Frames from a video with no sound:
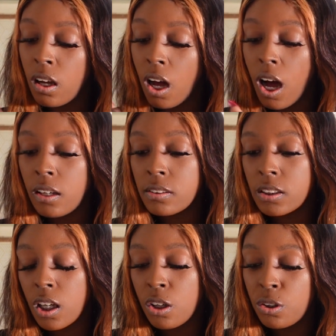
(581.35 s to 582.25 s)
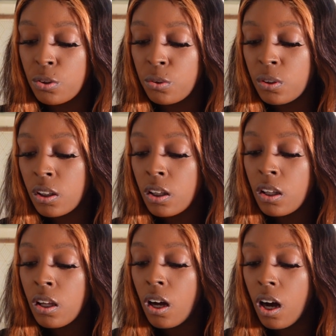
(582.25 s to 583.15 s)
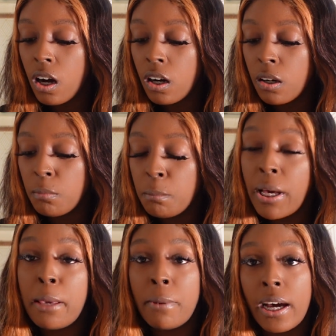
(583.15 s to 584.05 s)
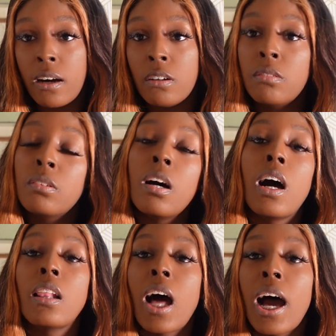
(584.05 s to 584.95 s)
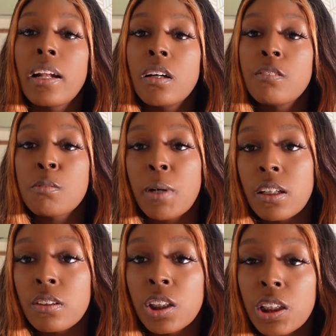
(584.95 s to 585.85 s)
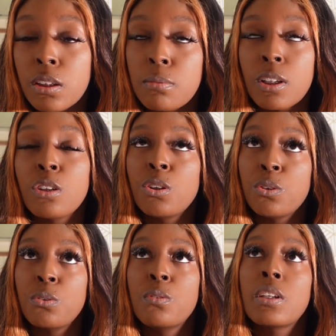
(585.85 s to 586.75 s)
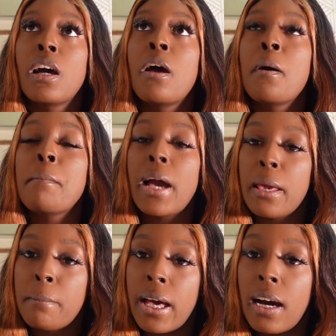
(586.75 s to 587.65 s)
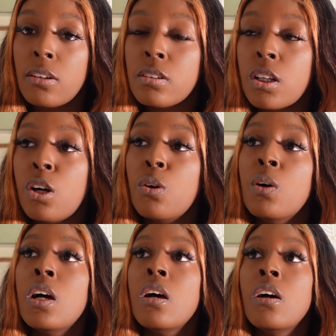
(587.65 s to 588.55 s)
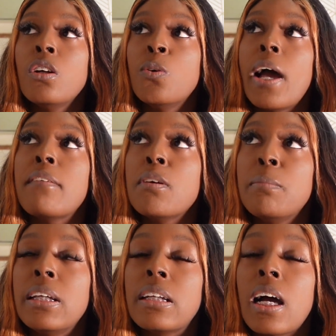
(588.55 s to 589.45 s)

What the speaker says: Also, PayPal. A lot of sponsorships use PayPal. So you have to be